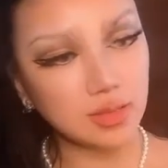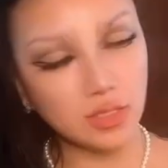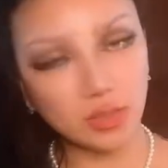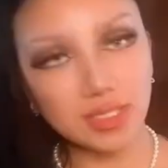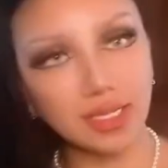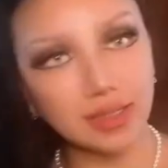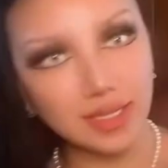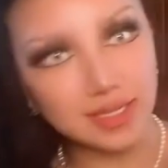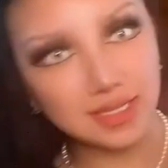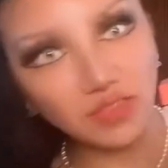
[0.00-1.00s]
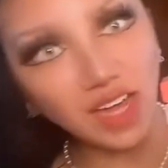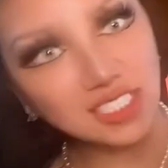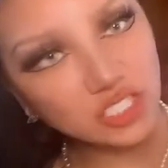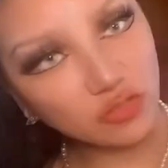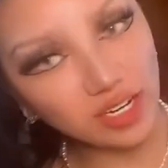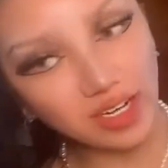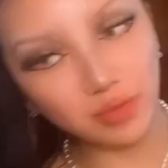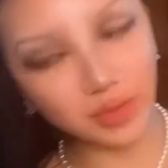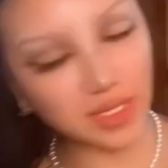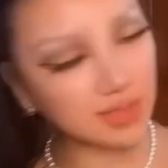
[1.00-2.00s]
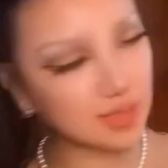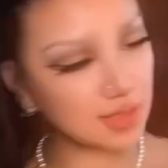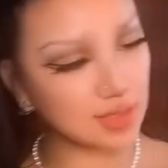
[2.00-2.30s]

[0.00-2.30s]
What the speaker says: So it's flashing right now because